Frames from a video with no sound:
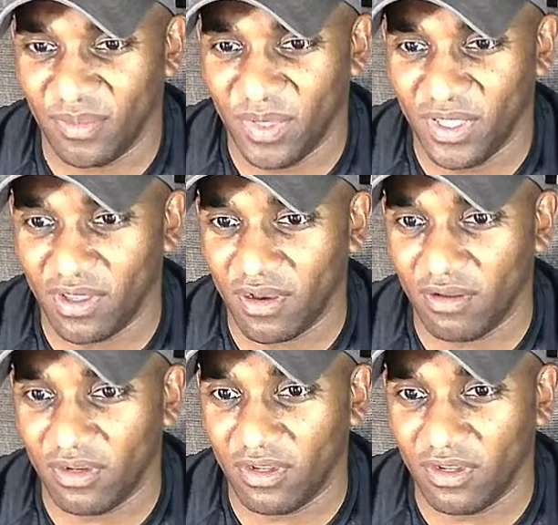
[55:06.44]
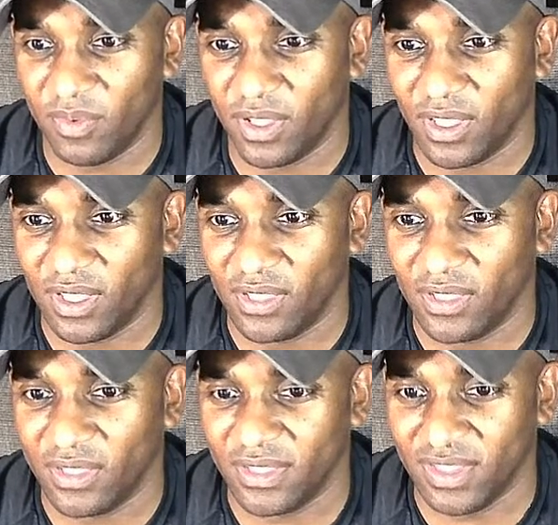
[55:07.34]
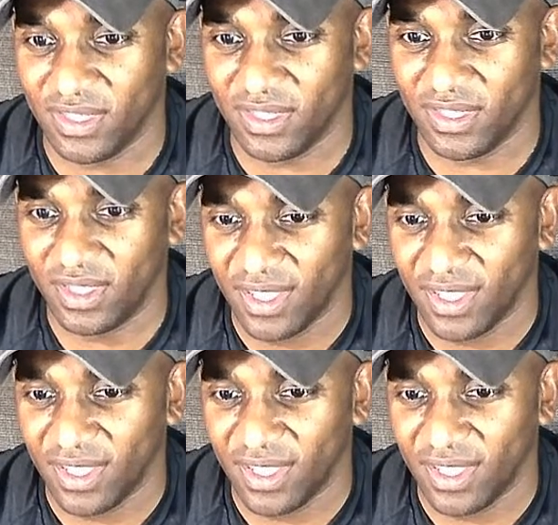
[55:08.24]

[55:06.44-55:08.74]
Let me get caught up. Let's see.